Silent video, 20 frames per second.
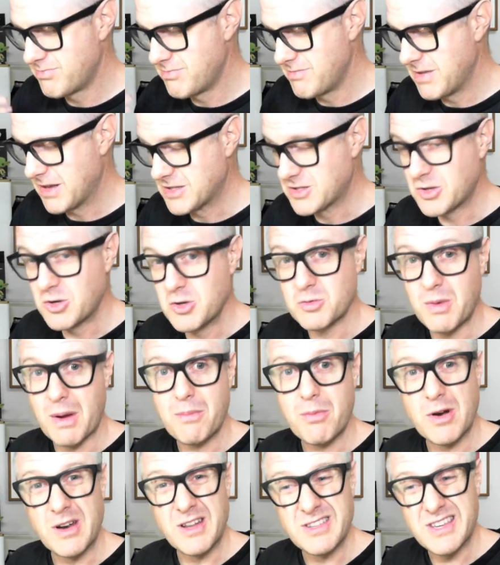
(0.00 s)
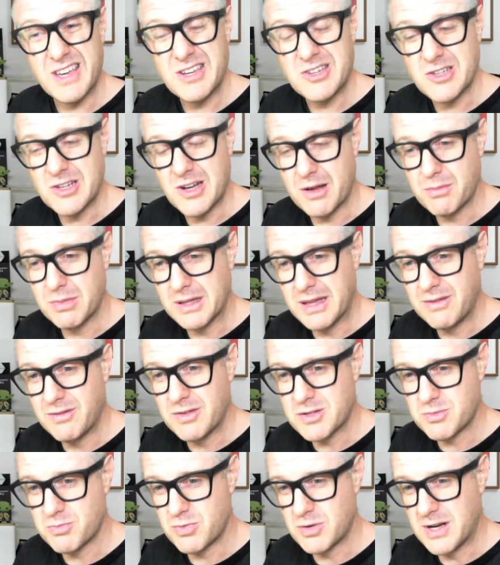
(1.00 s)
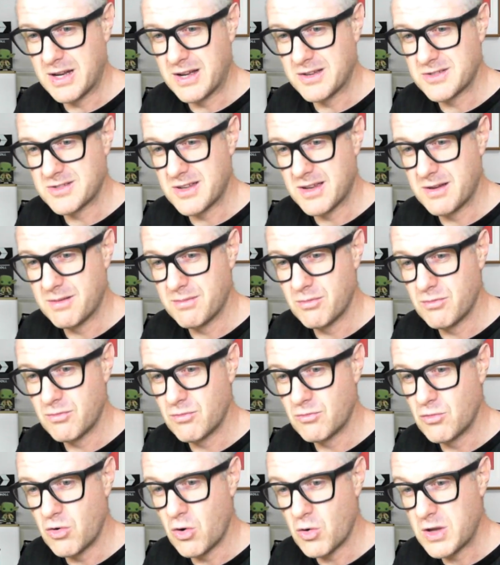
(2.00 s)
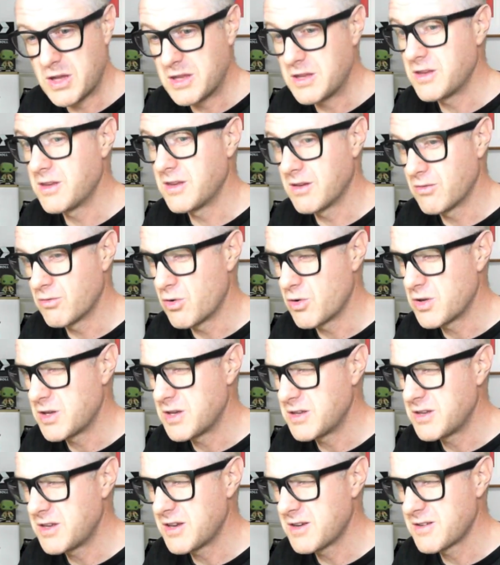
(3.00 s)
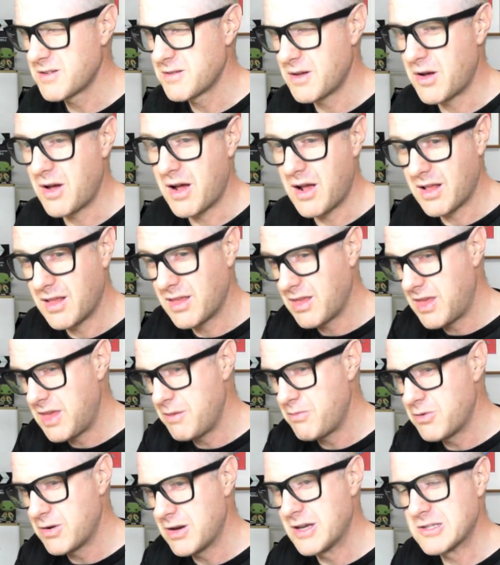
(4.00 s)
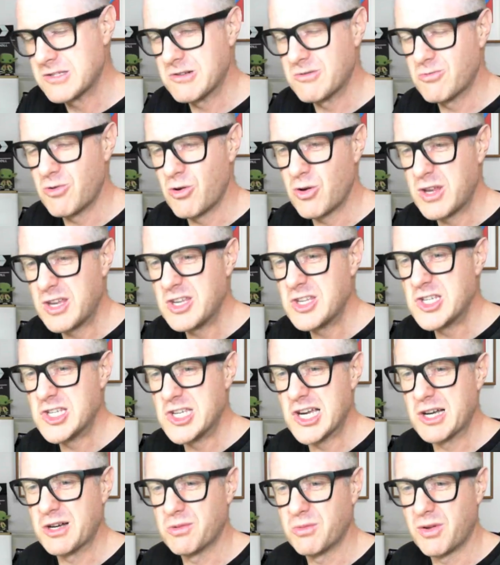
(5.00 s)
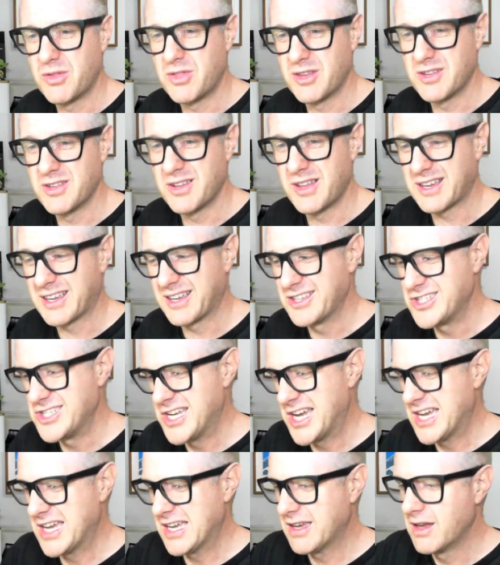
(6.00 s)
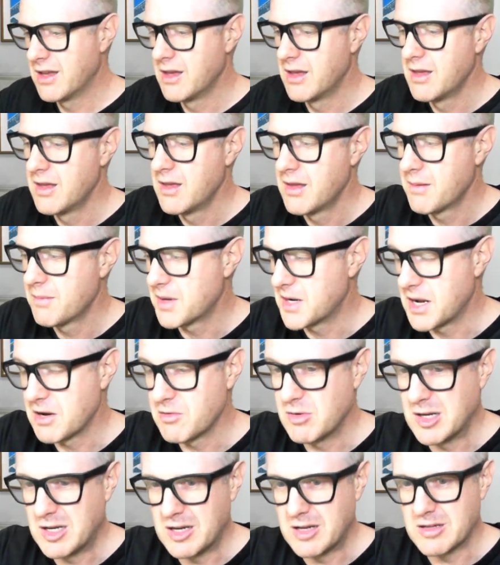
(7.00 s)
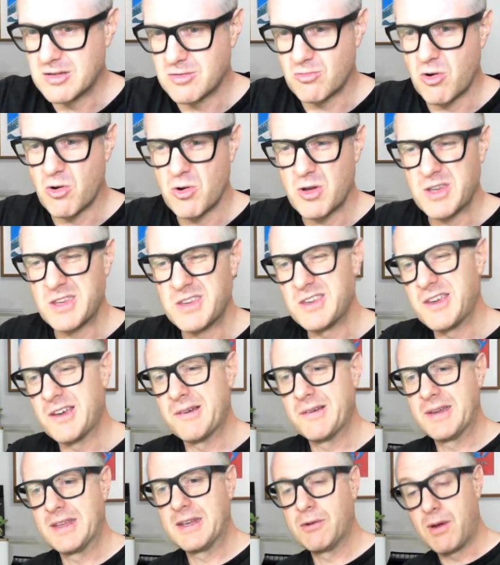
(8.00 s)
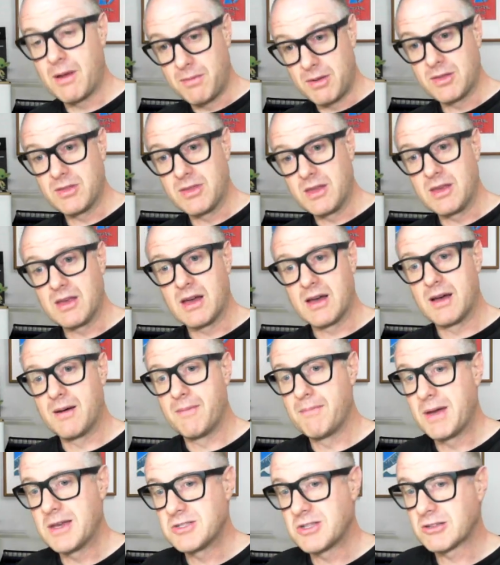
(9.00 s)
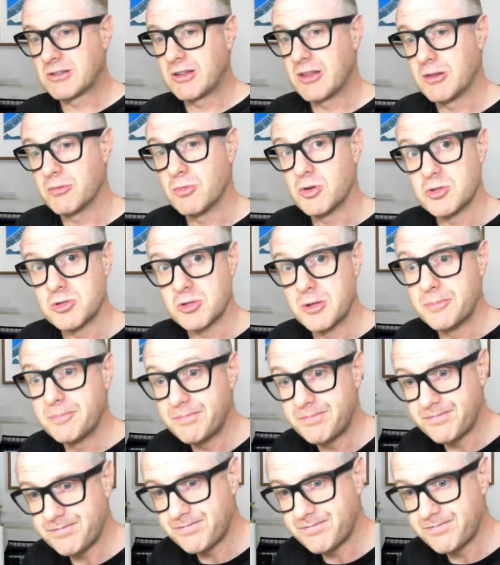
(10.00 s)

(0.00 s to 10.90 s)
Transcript: excuse my pronunciation. I believe it's pronounced Rohingya. He pronounced it Rohingya with a J, but I read it as Rohingya anyway. But the basically the Muslim